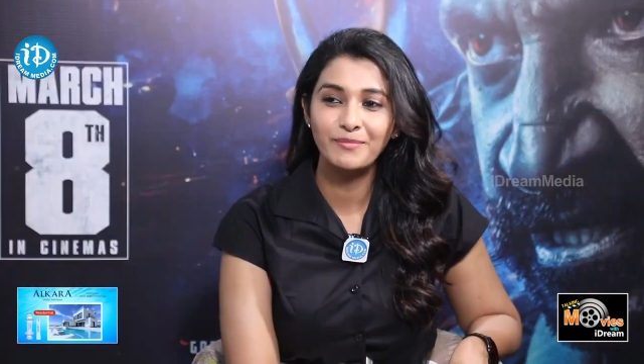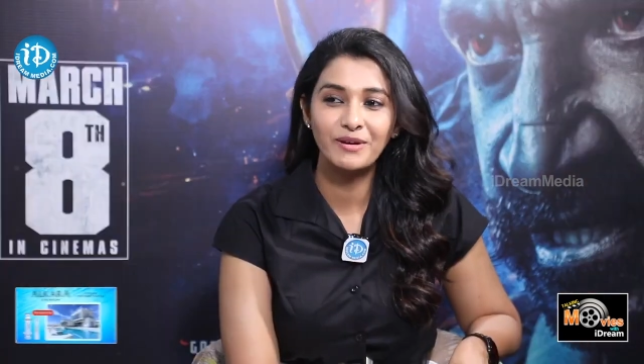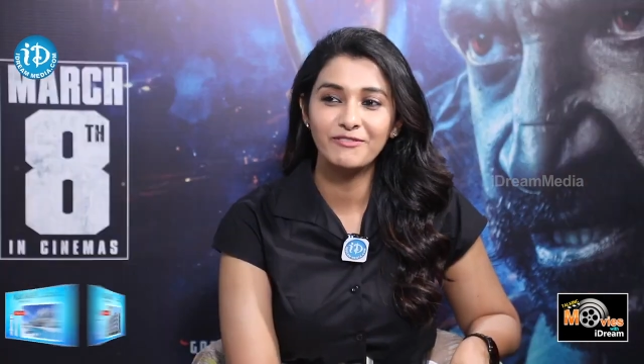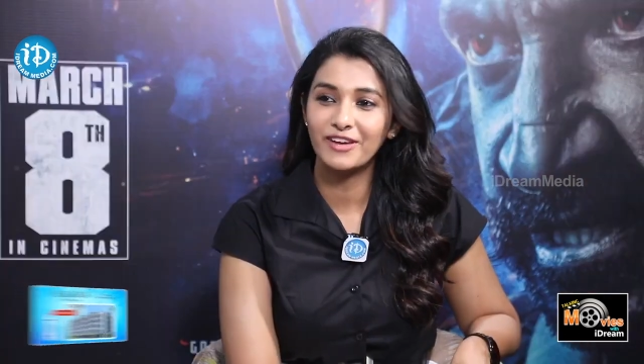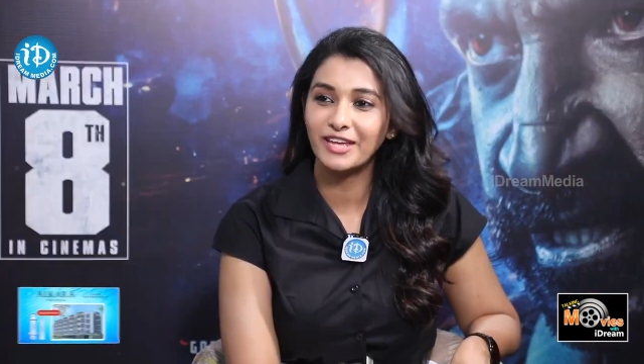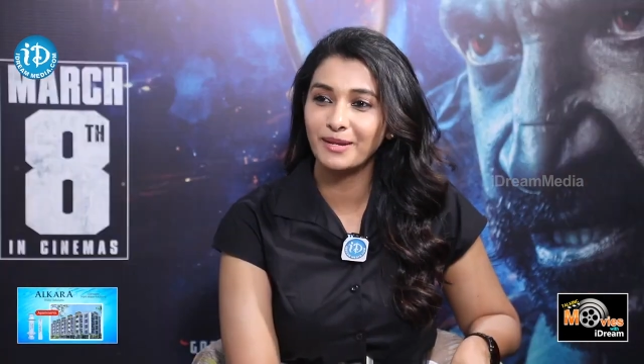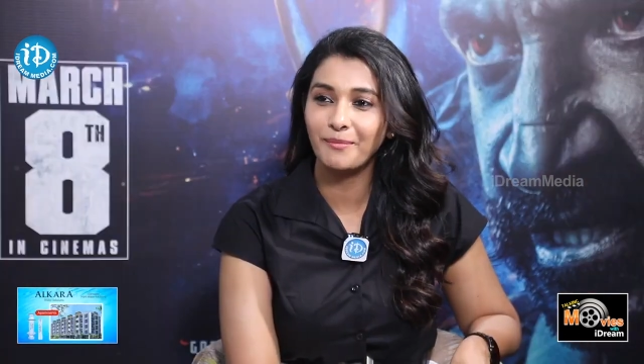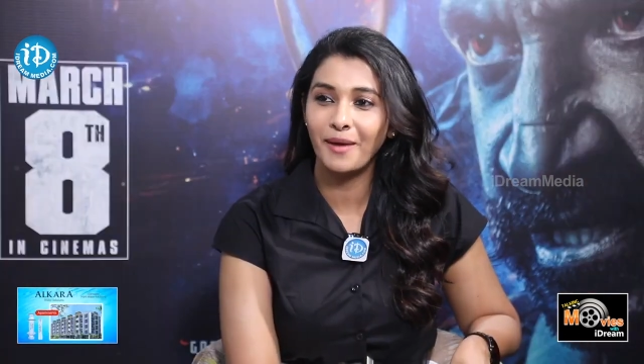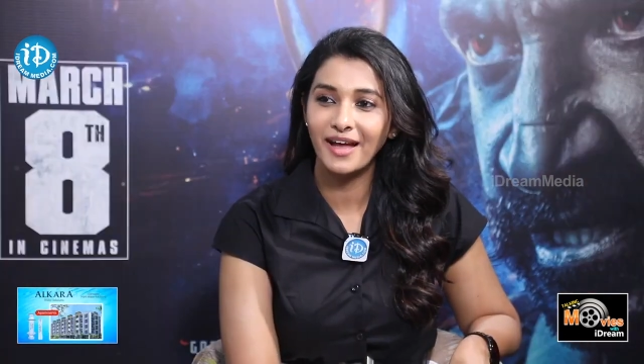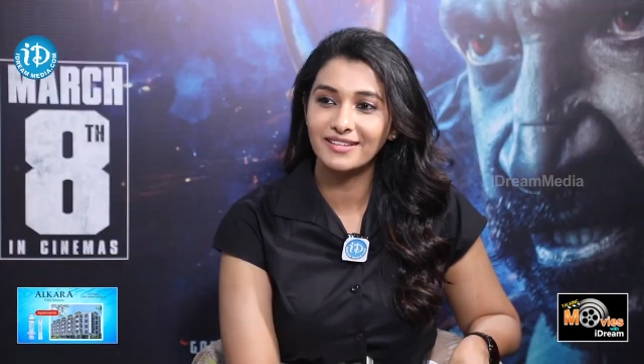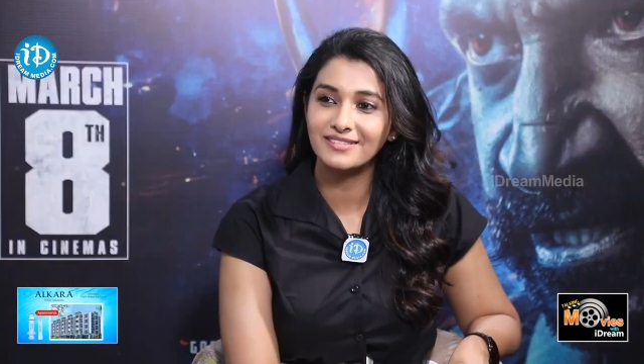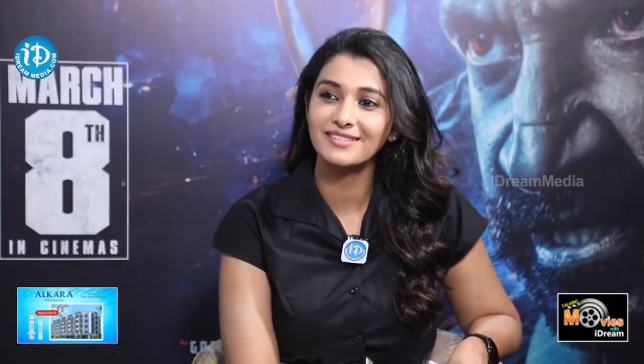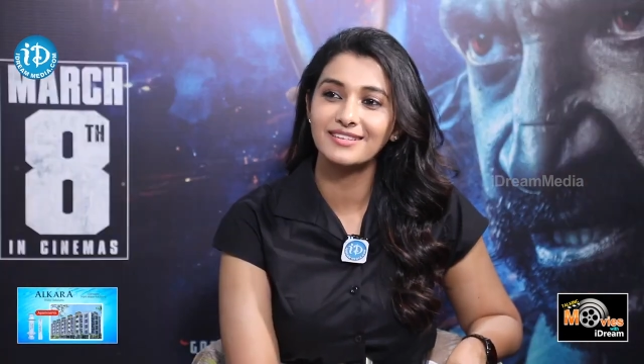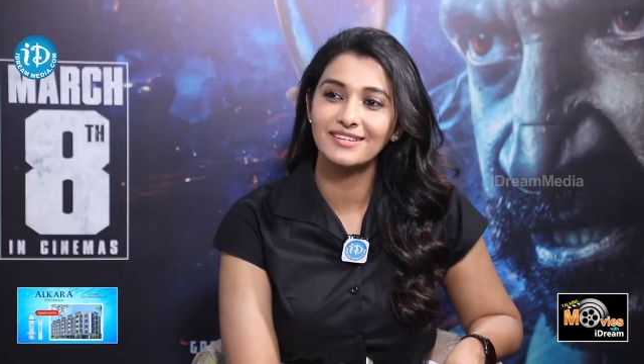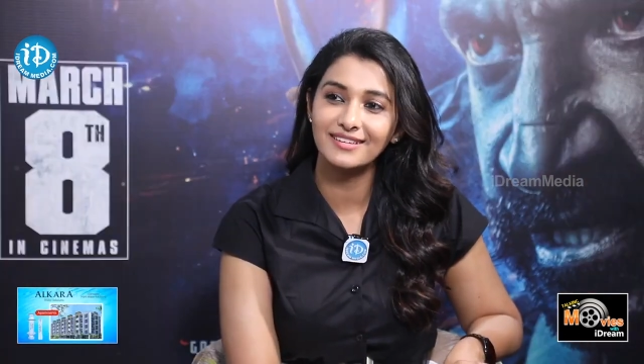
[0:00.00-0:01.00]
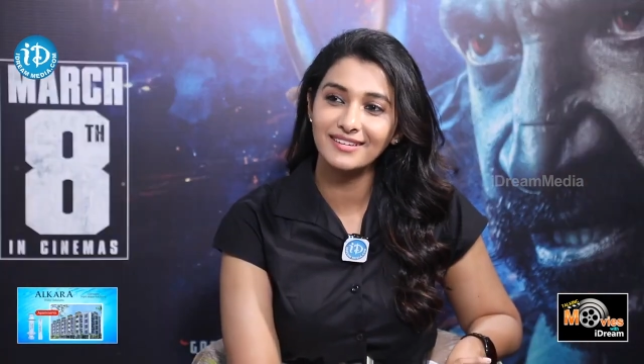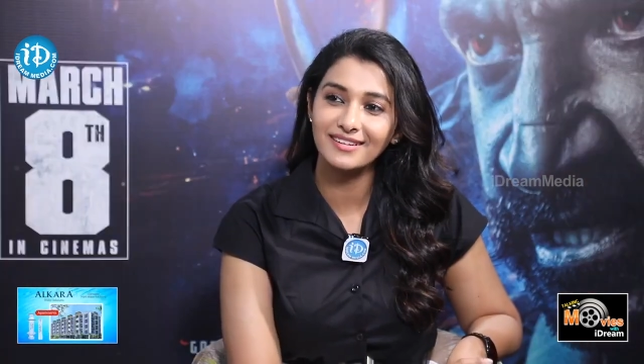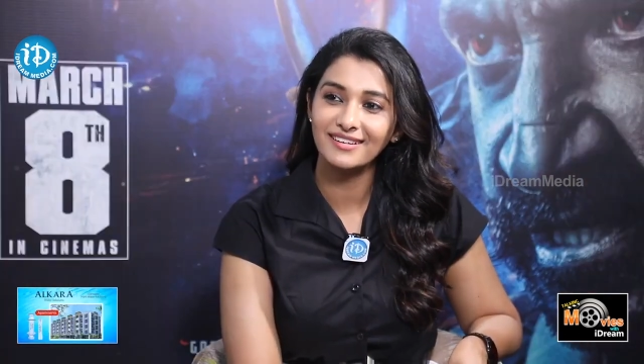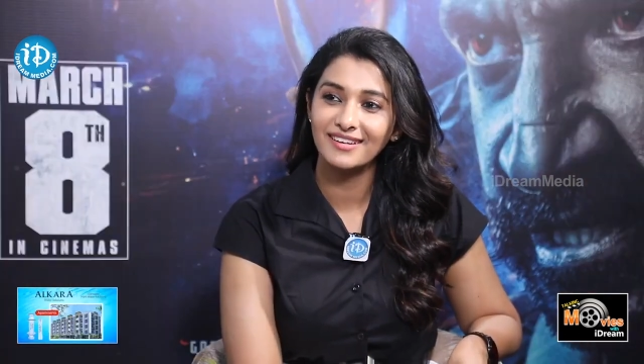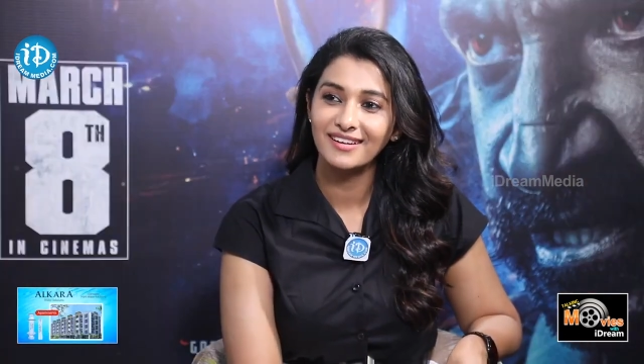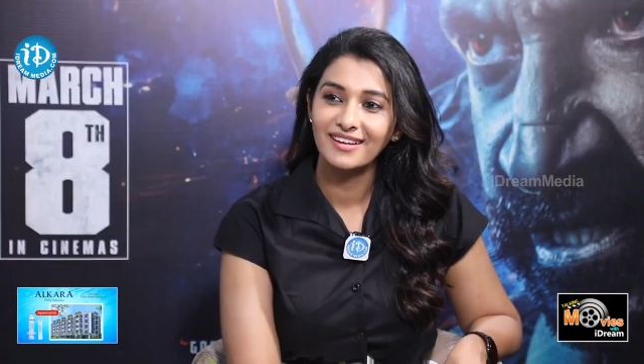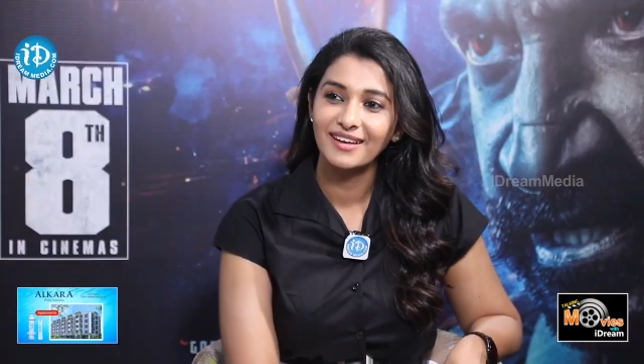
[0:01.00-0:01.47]
I'm a very bad singer.
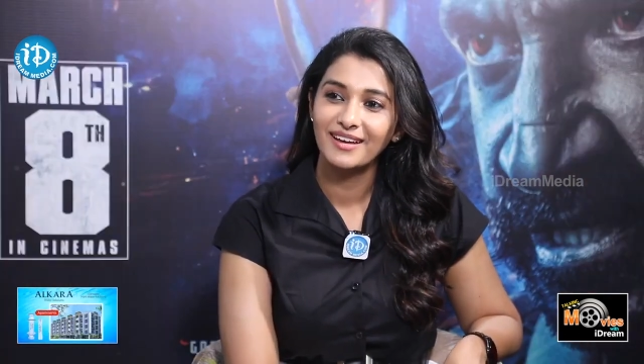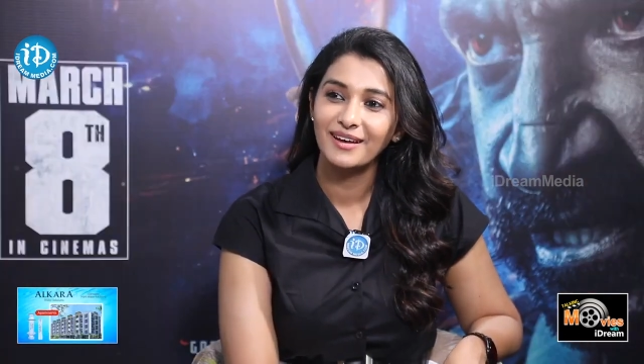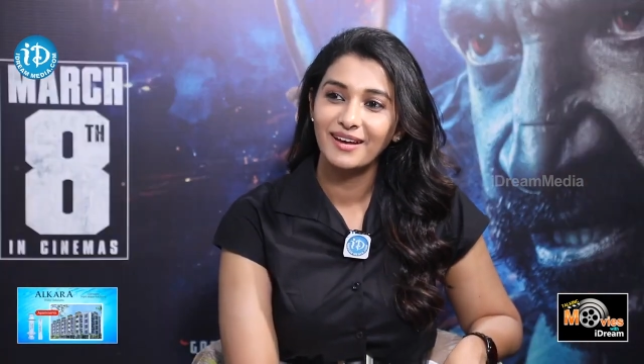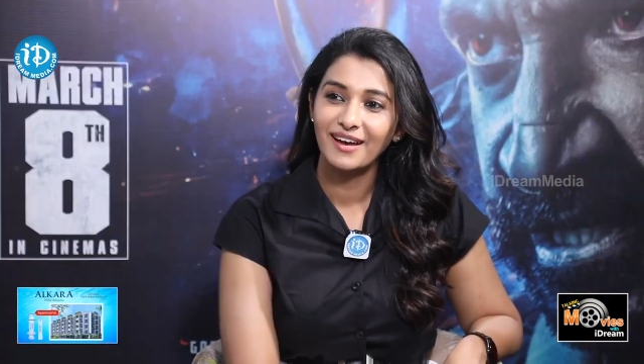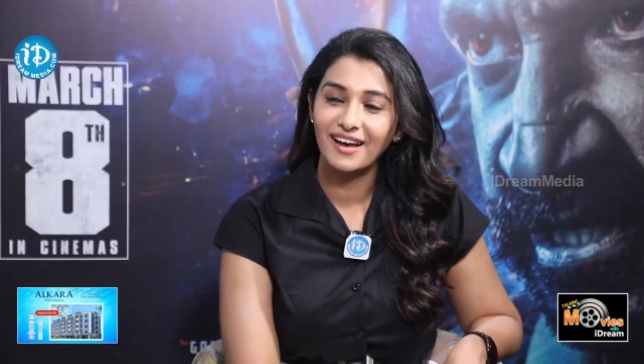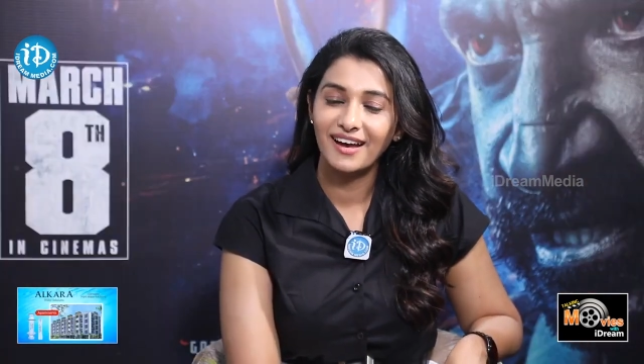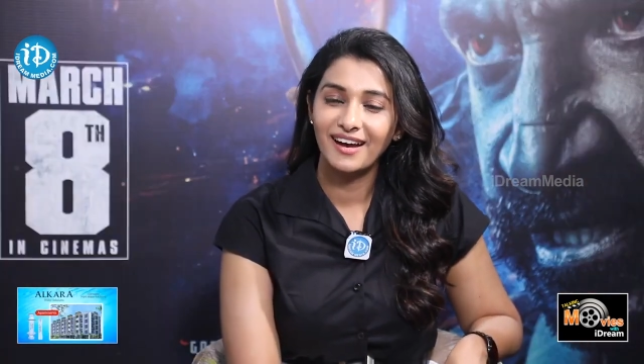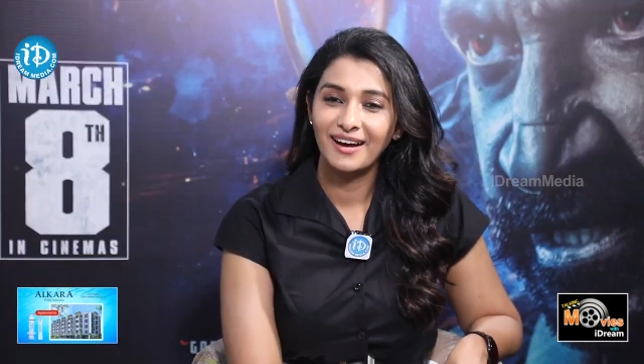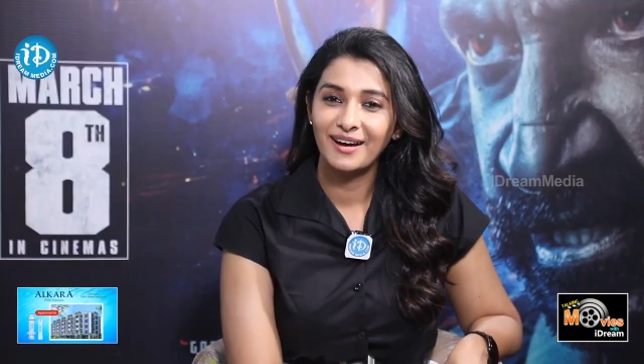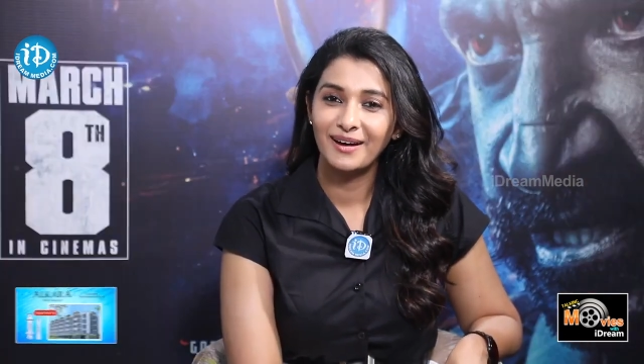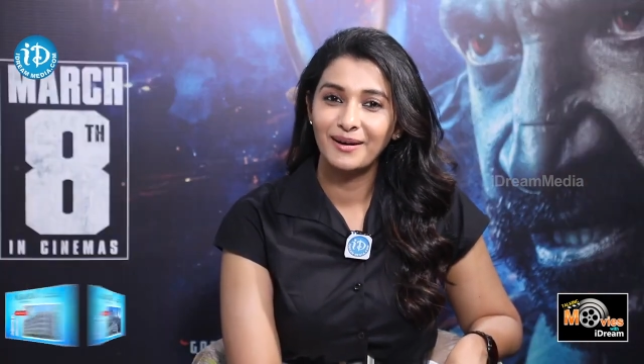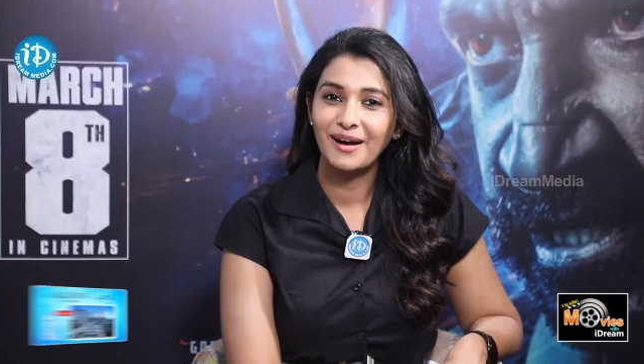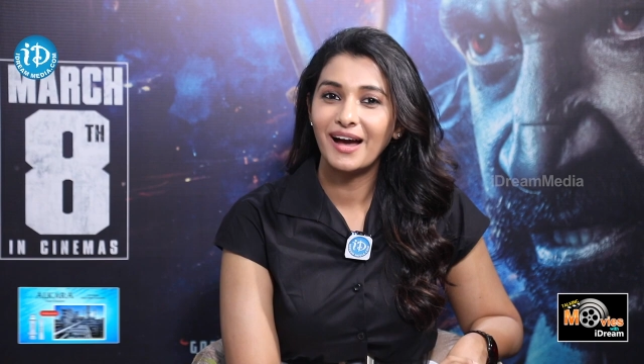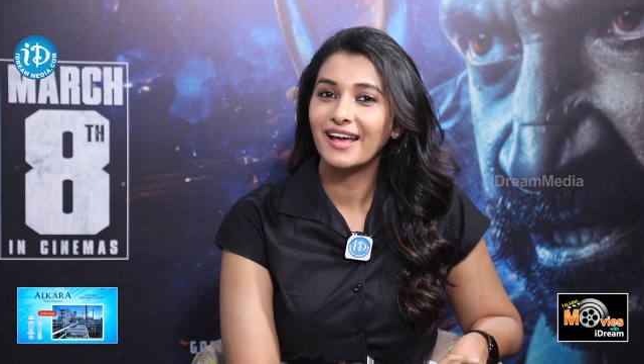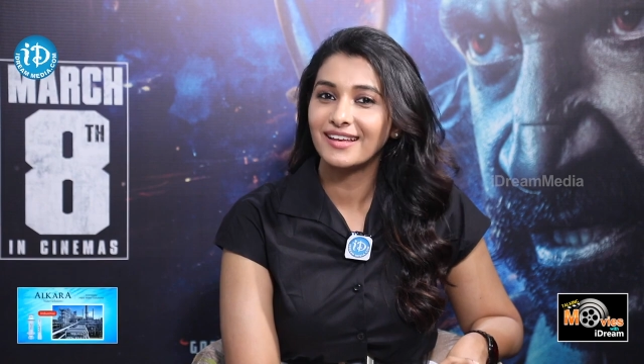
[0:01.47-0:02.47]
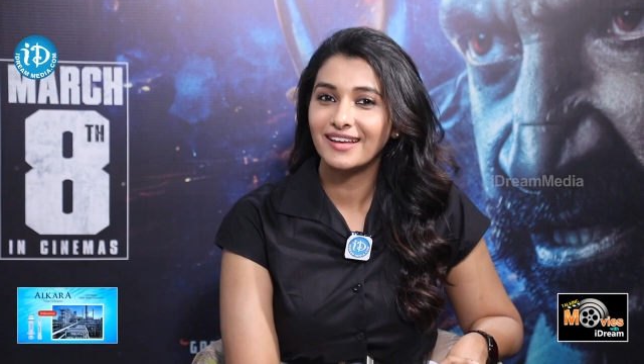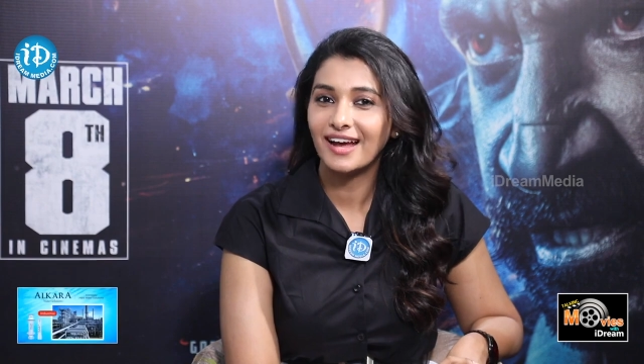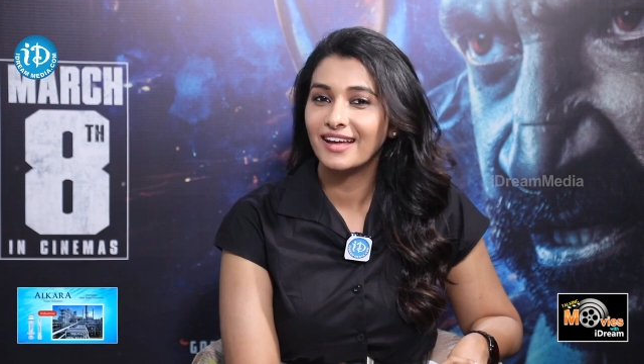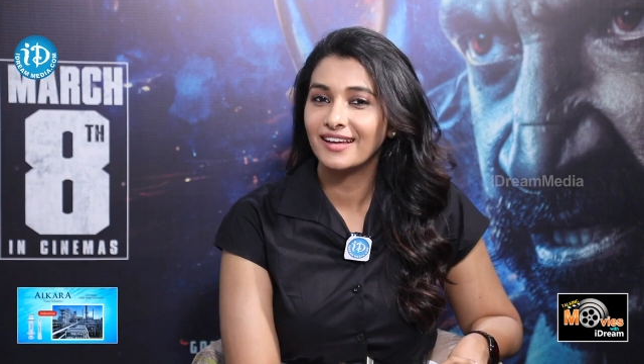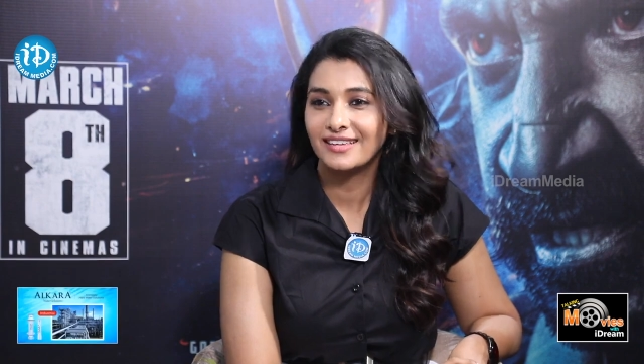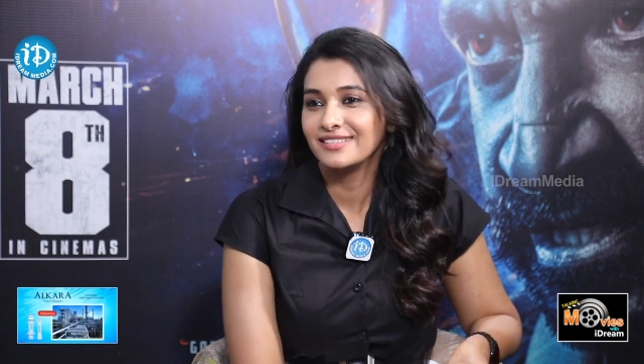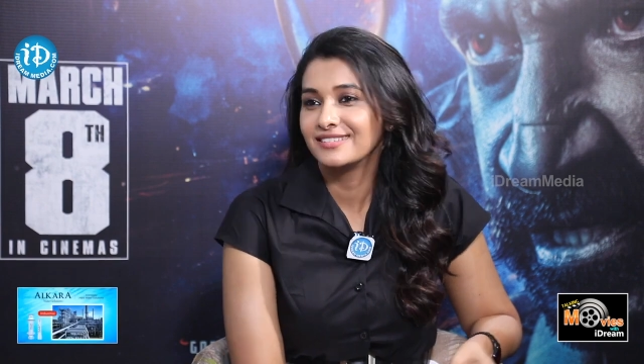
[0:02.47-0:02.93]

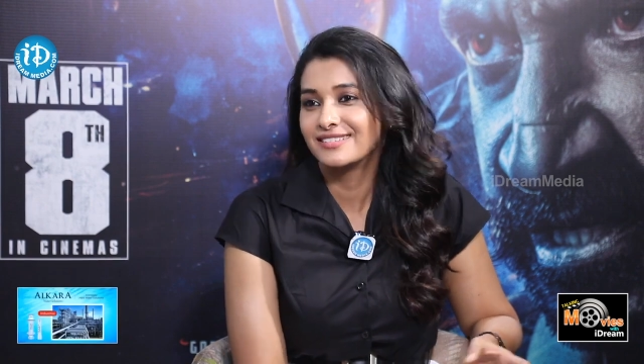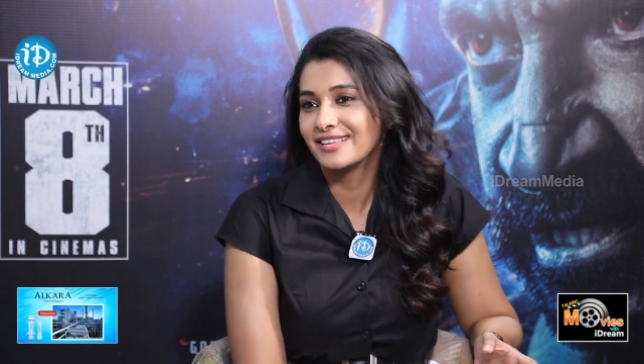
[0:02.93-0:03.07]
I